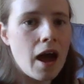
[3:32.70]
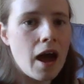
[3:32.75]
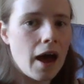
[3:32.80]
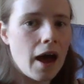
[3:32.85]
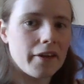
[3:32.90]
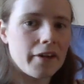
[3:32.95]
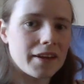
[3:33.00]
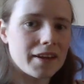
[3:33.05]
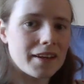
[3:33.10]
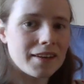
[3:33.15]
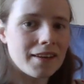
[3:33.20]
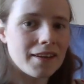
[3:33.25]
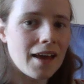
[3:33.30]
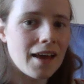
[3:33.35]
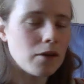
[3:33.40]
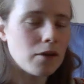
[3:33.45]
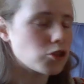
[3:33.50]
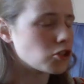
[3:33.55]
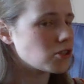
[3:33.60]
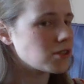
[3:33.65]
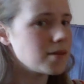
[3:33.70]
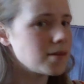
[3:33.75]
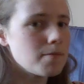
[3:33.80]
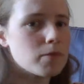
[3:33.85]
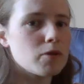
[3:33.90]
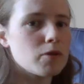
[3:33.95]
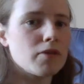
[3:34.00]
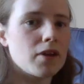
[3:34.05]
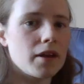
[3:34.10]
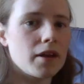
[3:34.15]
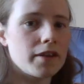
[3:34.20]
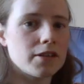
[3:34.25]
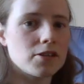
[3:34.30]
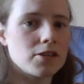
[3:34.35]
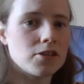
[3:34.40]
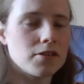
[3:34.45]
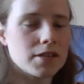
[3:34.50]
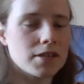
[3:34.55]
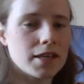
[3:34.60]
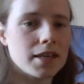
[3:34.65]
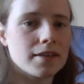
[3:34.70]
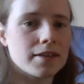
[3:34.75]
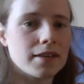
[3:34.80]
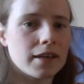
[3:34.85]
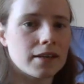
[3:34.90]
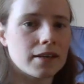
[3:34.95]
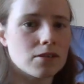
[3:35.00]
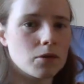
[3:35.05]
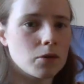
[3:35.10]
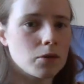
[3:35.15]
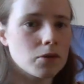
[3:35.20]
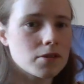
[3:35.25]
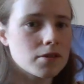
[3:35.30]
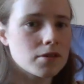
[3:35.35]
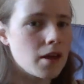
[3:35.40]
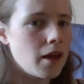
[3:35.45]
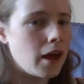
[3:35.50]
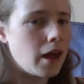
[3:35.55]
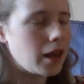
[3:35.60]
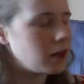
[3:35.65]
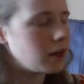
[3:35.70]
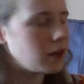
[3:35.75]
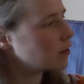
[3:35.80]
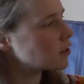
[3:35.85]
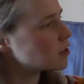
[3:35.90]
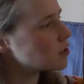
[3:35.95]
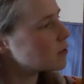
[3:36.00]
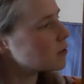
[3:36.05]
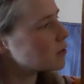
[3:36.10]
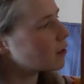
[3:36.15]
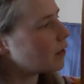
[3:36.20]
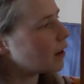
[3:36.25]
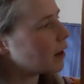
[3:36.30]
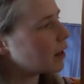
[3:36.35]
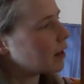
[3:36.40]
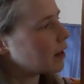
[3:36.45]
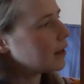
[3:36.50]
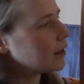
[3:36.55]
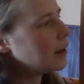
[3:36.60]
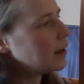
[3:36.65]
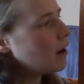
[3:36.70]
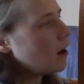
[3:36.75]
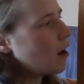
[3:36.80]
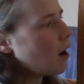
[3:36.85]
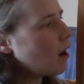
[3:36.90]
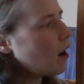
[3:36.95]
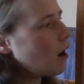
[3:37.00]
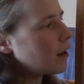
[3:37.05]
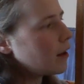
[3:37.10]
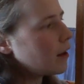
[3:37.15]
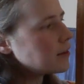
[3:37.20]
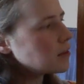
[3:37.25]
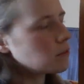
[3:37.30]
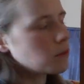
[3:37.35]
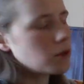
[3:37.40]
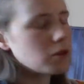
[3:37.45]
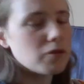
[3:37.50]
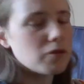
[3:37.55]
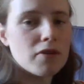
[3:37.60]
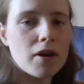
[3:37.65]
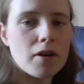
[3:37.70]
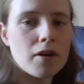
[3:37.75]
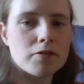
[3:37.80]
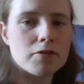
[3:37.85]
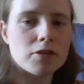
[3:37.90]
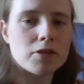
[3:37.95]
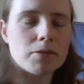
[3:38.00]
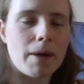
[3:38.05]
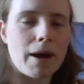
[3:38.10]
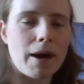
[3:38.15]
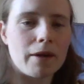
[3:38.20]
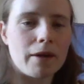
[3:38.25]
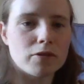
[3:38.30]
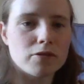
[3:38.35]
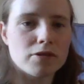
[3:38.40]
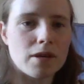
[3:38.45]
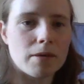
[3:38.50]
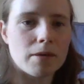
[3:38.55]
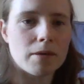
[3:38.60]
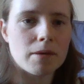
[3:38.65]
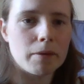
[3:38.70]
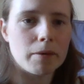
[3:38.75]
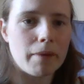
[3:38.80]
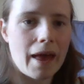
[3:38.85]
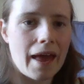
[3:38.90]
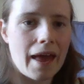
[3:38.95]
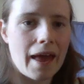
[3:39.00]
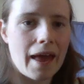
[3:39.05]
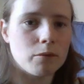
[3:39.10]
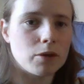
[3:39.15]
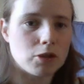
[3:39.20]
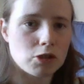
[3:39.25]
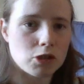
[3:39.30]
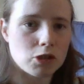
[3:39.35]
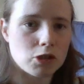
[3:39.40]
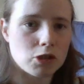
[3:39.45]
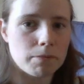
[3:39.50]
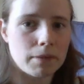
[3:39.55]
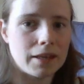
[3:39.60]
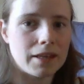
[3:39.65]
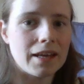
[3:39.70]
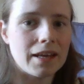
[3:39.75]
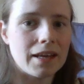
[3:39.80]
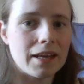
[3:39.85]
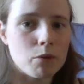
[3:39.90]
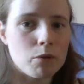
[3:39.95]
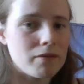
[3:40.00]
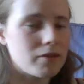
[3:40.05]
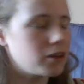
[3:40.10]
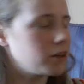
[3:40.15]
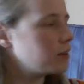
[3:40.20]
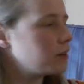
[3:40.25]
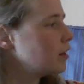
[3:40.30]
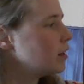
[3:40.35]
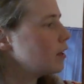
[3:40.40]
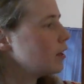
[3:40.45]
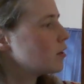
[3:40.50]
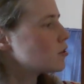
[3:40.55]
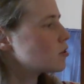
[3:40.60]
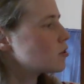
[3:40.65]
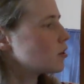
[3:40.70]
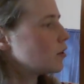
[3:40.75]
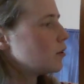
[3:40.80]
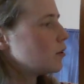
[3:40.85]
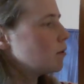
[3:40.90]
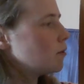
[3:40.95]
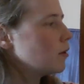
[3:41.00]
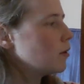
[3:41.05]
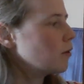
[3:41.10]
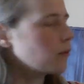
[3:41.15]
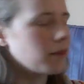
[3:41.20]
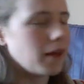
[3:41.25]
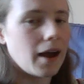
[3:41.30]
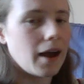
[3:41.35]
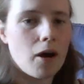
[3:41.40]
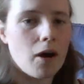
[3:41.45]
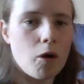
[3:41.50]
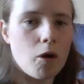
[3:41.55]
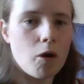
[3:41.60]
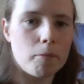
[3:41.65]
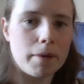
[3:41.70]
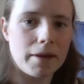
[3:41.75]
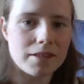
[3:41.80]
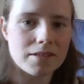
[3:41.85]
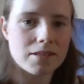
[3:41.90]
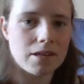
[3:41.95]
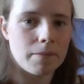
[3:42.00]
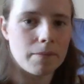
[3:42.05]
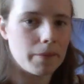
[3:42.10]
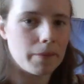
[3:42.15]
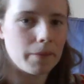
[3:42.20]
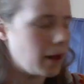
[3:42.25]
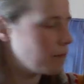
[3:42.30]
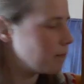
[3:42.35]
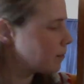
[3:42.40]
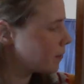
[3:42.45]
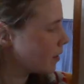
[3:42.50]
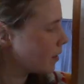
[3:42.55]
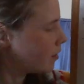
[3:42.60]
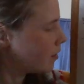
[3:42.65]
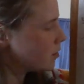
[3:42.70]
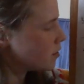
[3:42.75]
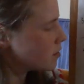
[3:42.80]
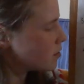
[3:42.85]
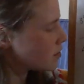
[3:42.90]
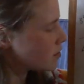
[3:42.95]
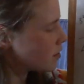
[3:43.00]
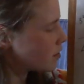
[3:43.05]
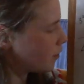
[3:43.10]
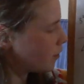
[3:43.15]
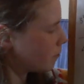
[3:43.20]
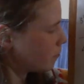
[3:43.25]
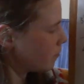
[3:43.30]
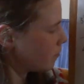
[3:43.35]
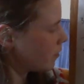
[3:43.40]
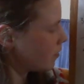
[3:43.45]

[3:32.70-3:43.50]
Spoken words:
And I can now just simplify this using index laws. And if I do it correctly, I'll end up with 5 to the power of some number n, which should be equivalent to that whole big sum there. So